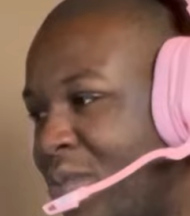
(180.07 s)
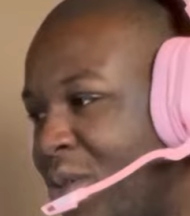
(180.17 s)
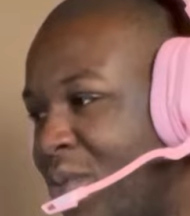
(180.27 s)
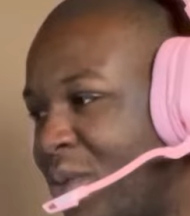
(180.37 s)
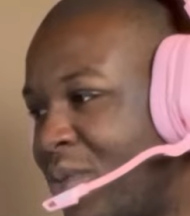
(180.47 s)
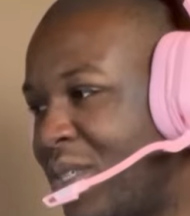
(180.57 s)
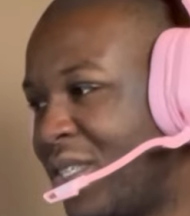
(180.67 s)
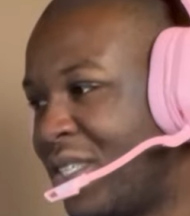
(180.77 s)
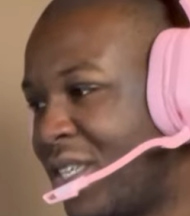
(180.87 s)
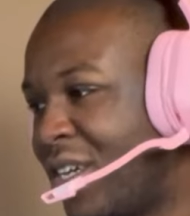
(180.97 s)
people that was
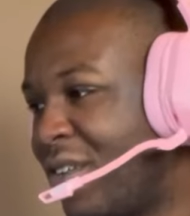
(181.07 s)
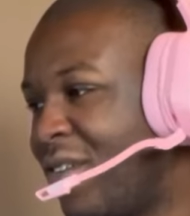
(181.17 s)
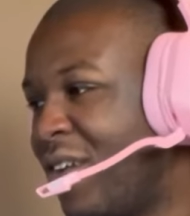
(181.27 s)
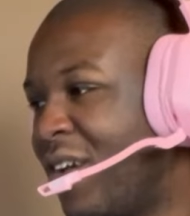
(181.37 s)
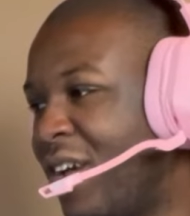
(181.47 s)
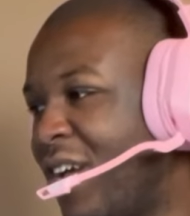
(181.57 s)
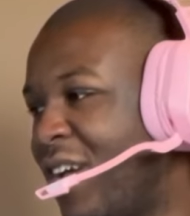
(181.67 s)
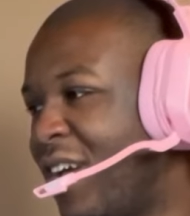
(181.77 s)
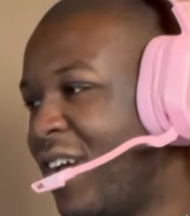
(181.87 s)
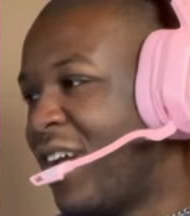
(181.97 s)
in his life.
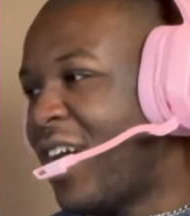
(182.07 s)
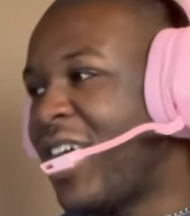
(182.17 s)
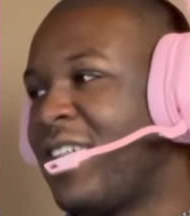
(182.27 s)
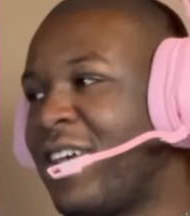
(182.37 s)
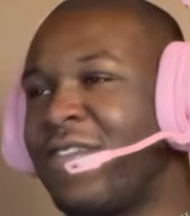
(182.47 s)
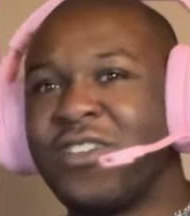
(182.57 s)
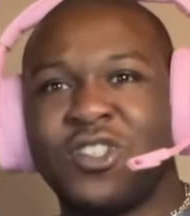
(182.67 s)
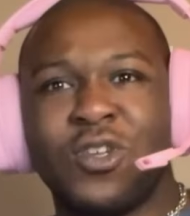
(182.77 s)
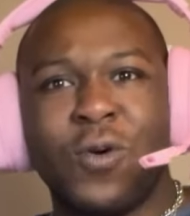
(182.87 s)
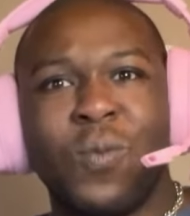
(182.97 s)
I love it
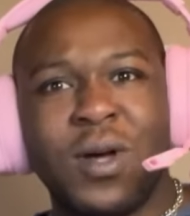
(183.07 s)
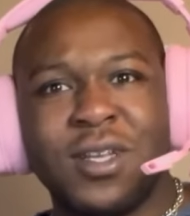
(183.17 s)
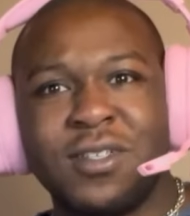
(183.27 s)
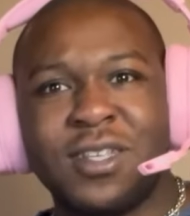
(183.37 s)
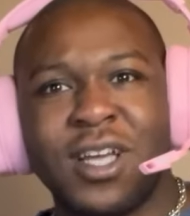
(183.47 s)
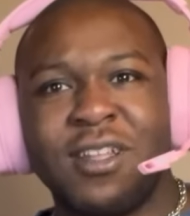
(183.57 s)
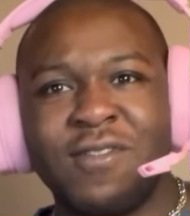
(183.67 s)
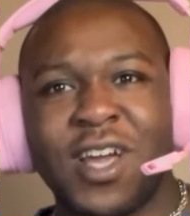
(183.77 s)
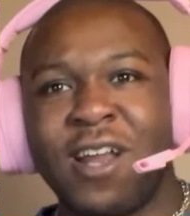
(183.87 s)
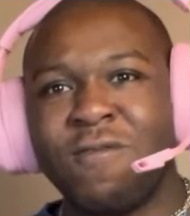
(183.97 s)
so much. I
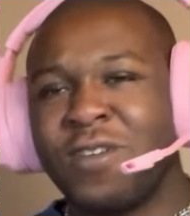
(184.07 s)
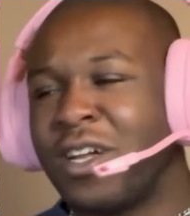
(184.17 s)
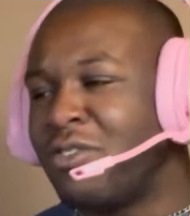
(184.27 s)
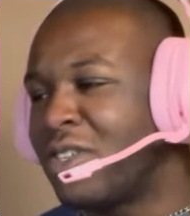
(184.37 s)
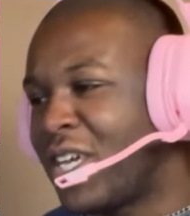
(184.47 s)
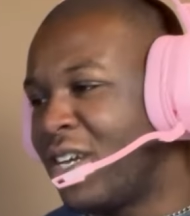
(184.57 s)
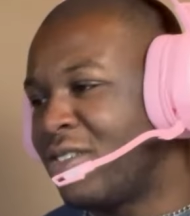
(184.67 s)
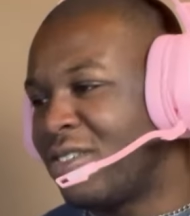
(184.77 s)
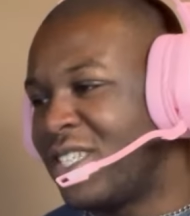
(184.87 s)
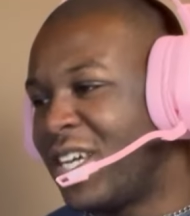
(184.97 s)
love it. I do not know the
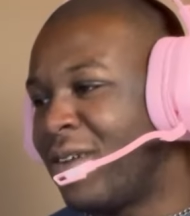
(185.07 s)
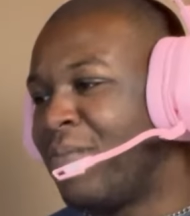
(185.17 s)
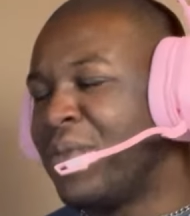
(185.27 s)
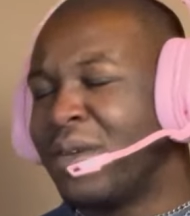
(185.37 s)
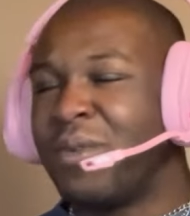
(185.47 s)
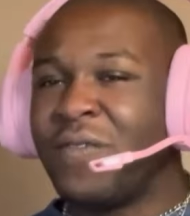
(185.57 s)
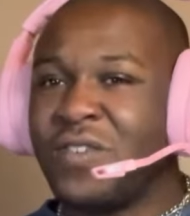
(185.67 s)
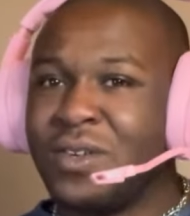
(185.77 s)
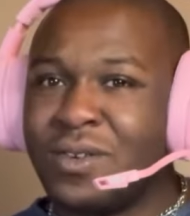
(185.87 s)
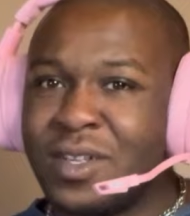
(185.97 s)
character name, but if
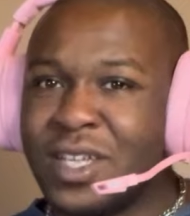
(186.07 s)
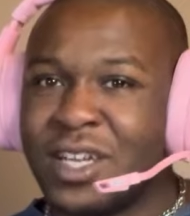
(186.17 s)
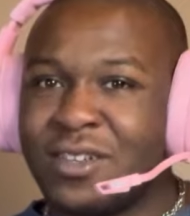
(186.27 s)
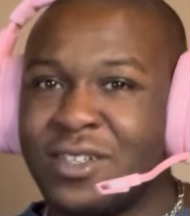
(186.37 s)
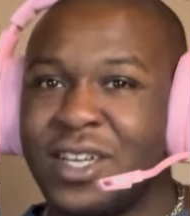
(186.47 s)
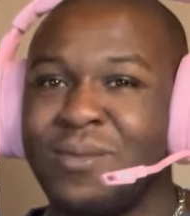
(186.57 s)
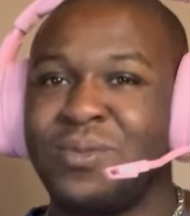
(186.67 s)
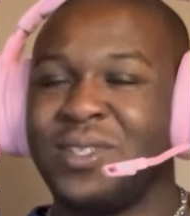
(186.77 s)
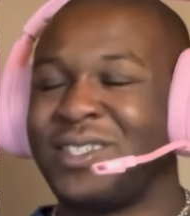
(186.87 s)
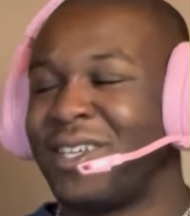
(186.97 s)
you do know the character name,
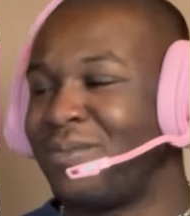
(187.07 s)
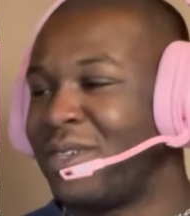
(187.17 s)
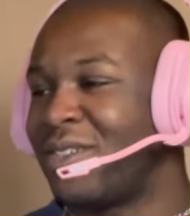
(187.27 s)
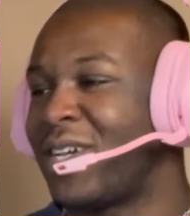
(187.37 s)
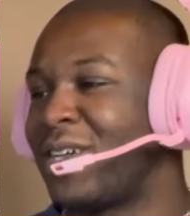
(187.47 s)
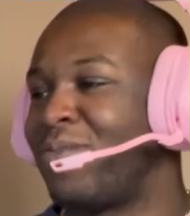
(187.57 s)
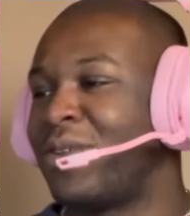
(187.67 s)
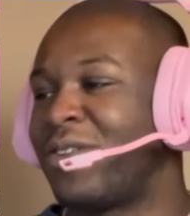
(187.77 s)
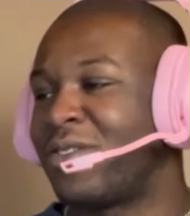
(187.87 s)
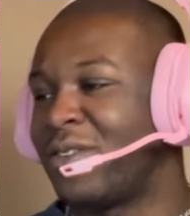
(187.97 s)
please tell me so I can
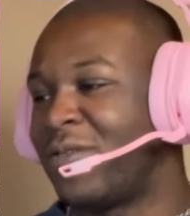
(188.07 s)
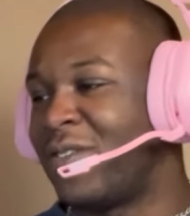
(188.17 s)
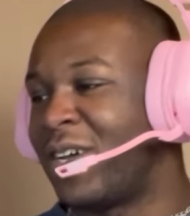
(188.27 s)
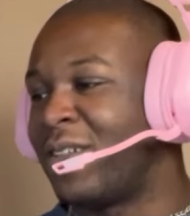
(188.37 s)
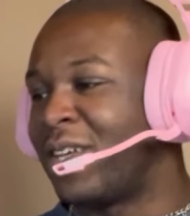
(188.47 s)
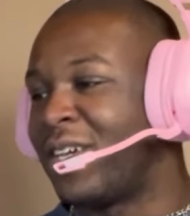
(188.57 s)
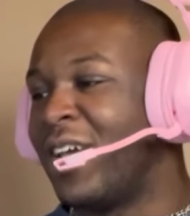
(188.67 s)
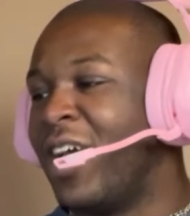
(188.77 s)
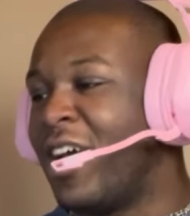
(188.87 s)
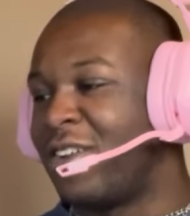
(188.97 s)
better clarify, like,
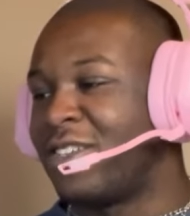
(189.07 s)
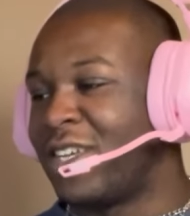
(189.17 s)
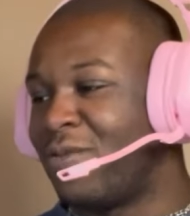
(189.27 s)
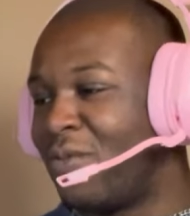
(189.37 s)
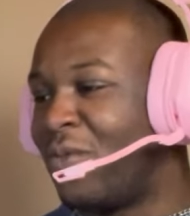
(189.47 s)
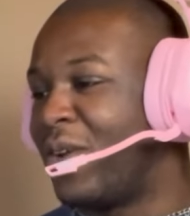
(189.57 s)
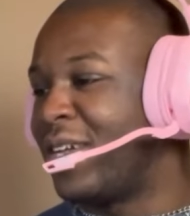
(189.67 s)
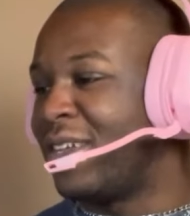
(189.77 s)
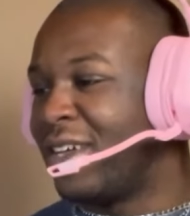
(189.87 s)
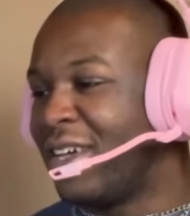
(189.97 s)
understand
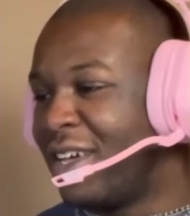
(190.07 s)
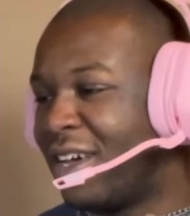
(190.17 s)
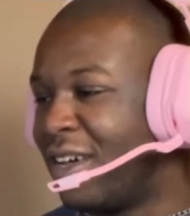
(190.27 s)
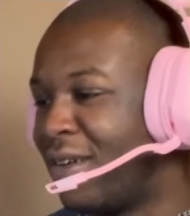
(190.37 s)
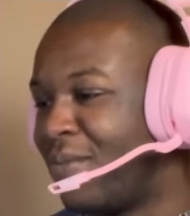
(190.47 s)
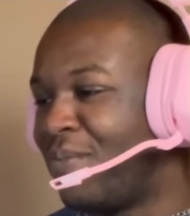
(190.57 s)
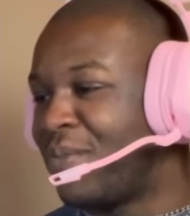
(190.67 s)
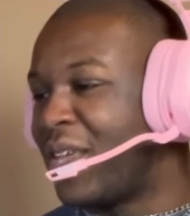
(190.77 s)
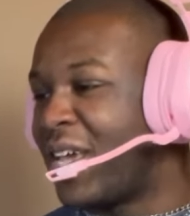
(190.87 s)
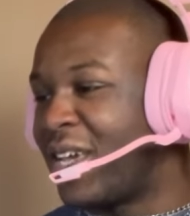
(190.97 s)
what
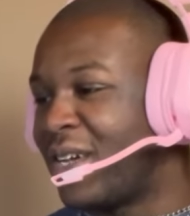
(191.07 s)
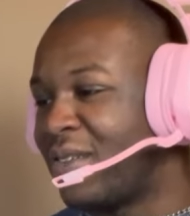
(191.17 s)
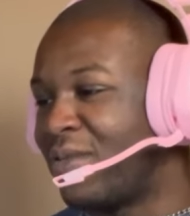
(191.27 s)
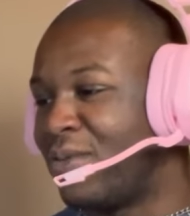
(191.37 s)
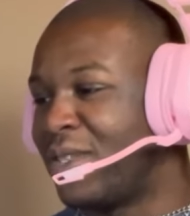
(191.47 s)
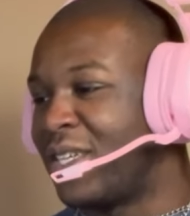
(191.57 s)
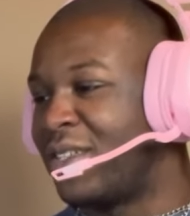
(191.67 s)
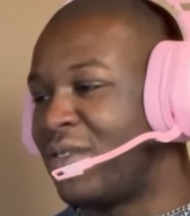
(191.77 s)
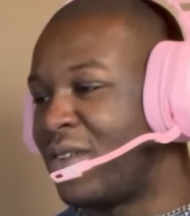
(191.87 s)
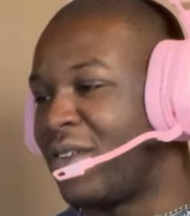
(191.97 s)
that
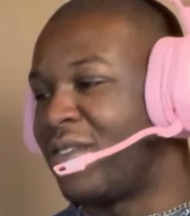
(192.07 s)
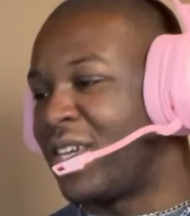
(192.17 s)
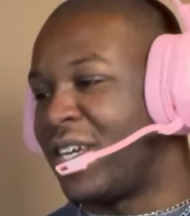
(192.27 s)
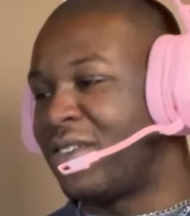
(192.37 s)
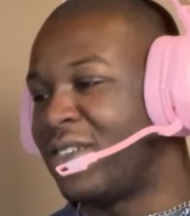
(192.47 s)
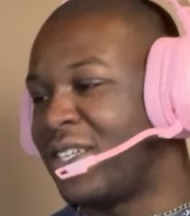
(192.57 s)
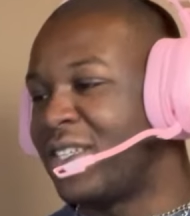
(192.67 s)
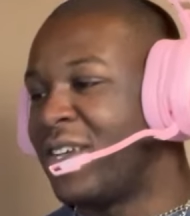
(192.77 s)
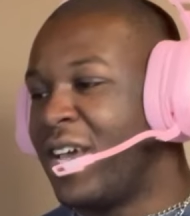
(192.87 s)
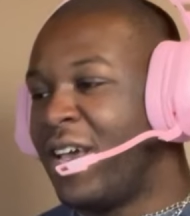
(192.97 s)
story of the character
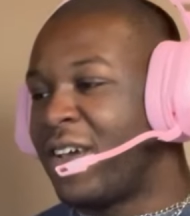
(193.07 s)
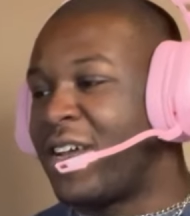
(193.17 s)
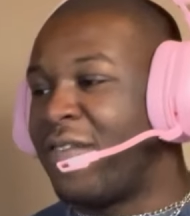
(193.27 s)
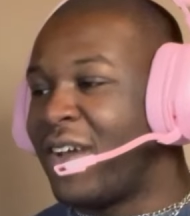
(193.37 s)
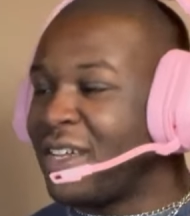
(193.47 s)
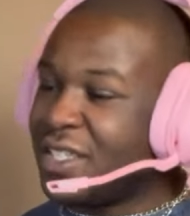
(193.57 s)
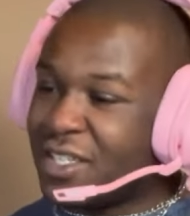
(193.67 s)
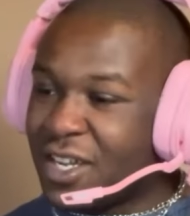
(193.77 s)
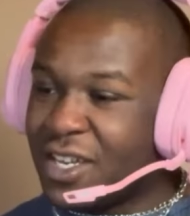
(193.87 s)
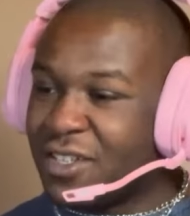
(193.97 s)
is. Cause if I say
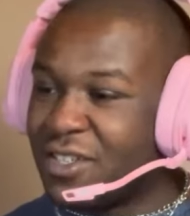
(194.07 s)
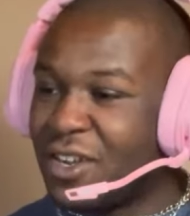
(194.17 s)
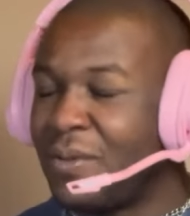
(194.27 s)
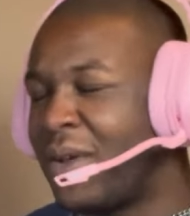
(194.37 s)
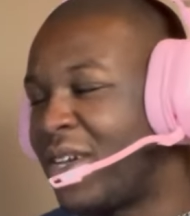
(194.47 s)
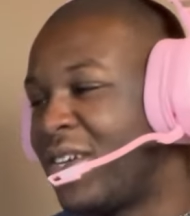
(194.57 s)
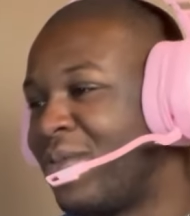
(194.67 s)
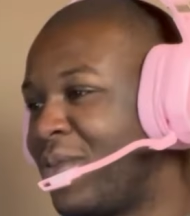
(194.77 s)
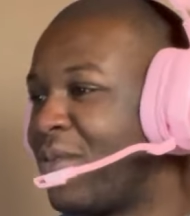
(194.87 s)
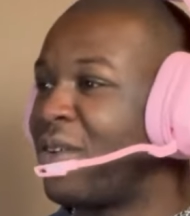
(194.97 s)
Tiger Star, but I
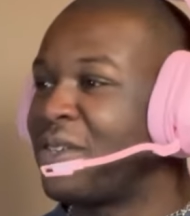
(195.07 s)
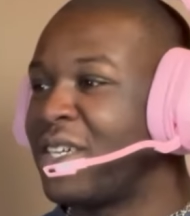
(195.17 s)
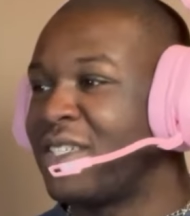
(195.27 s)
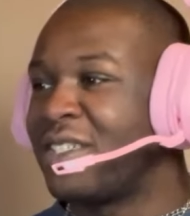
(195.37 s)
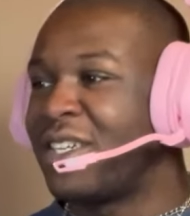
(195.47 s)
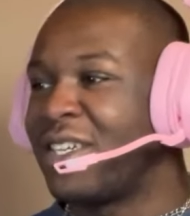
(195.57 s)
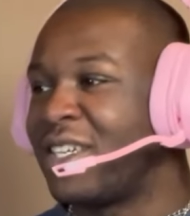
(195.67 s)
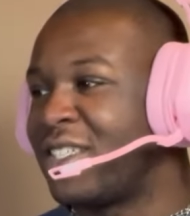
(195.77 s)
could be wrong against that